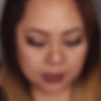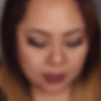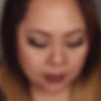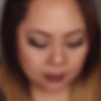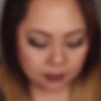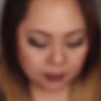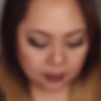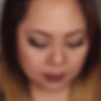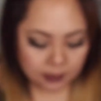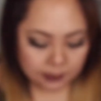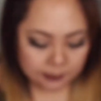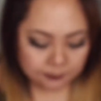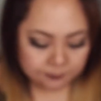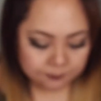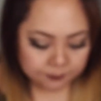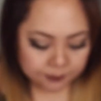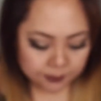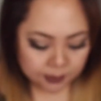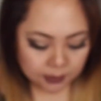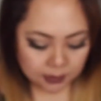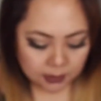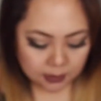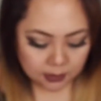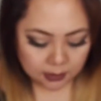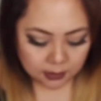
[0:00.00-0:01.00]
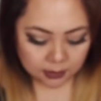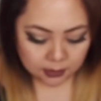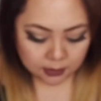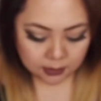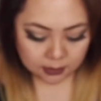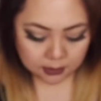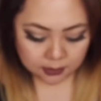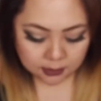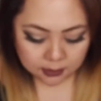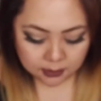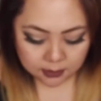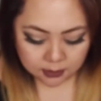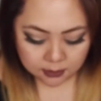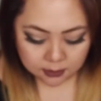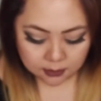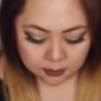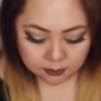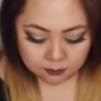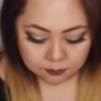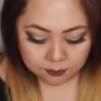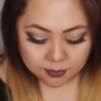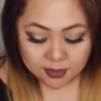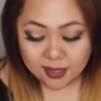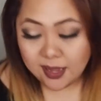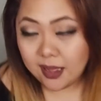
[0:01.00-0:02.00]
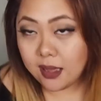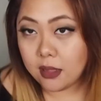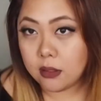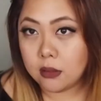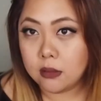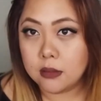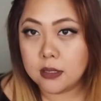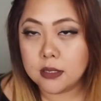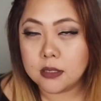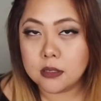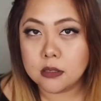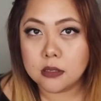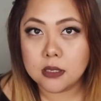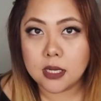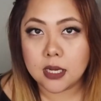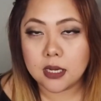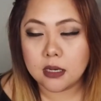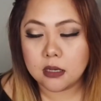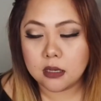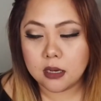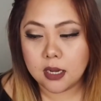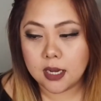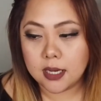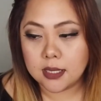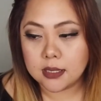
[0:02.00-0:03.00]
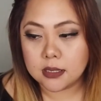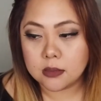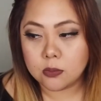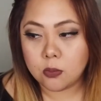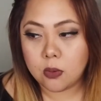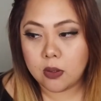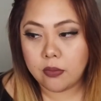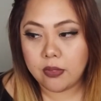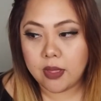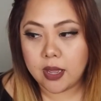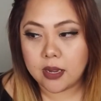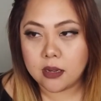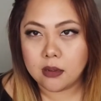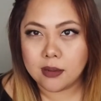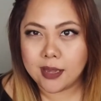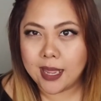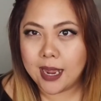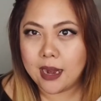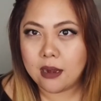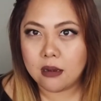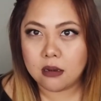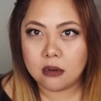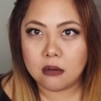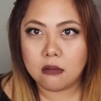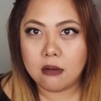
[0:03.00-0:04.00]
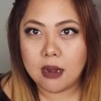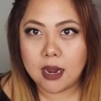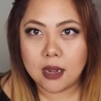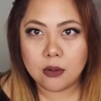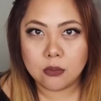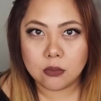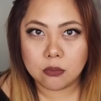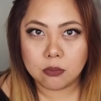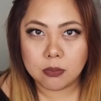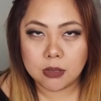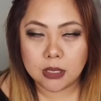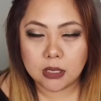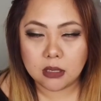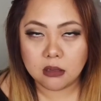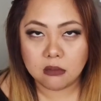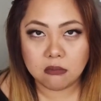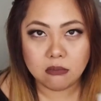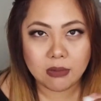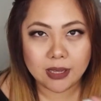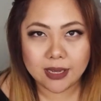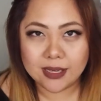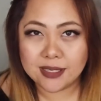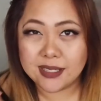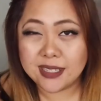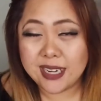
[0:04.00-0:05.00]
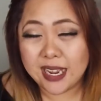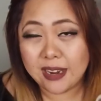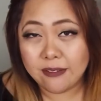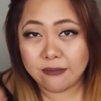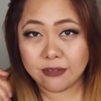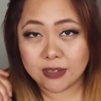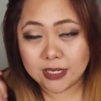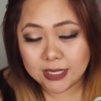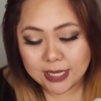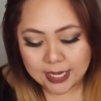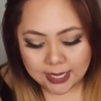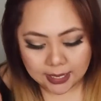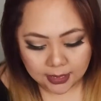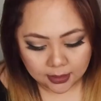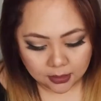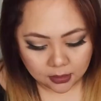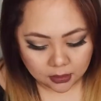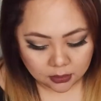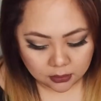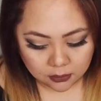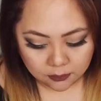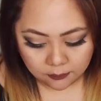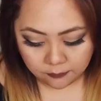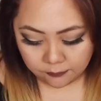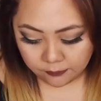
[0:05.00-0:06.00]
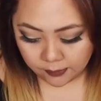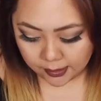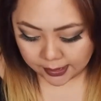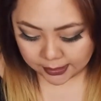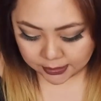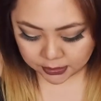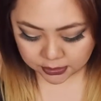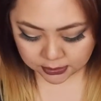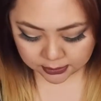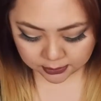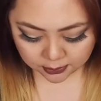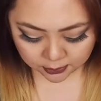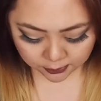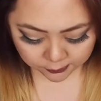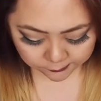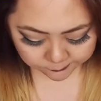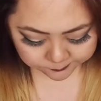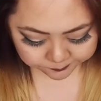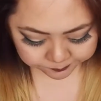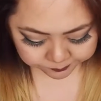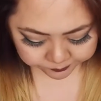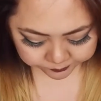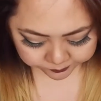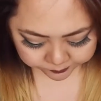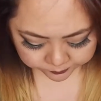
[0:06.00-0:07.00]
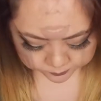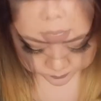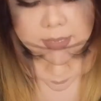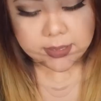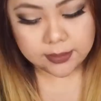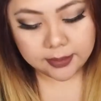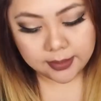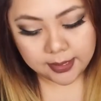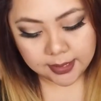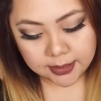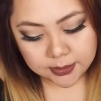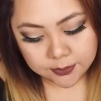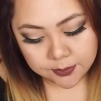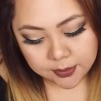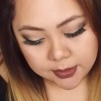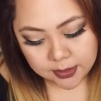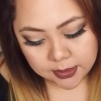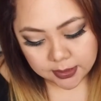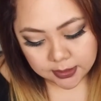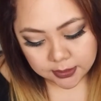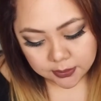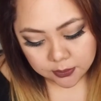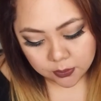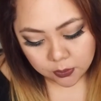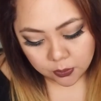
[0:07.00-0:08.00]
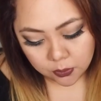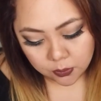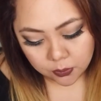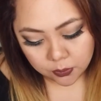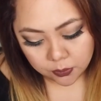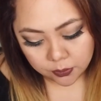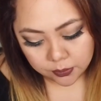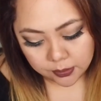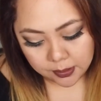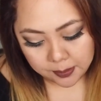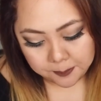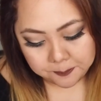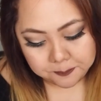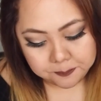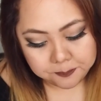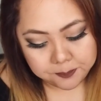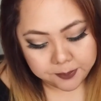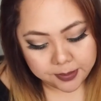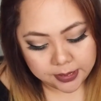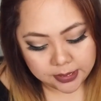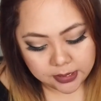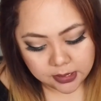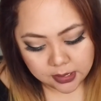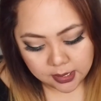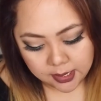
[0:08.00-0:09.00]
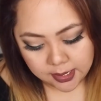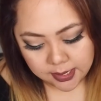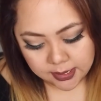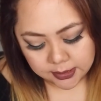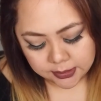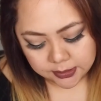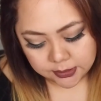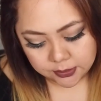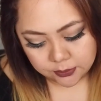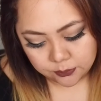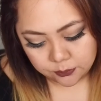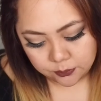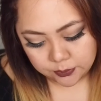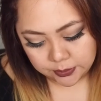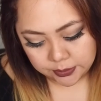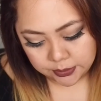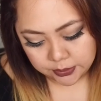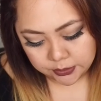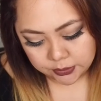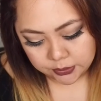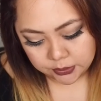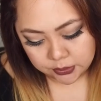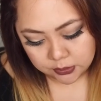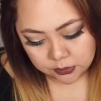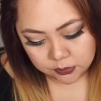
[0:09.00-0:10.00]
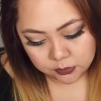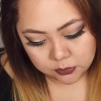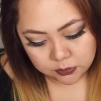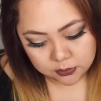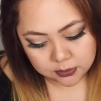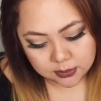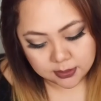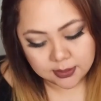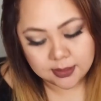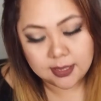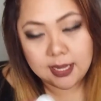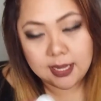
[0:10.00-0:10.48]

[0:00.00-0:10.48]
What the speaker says: color. But yeah, I thought this was like a nice one that I could carry around with me like as an everyday kind of eyeshadow. And the next one is called Midnight, which looks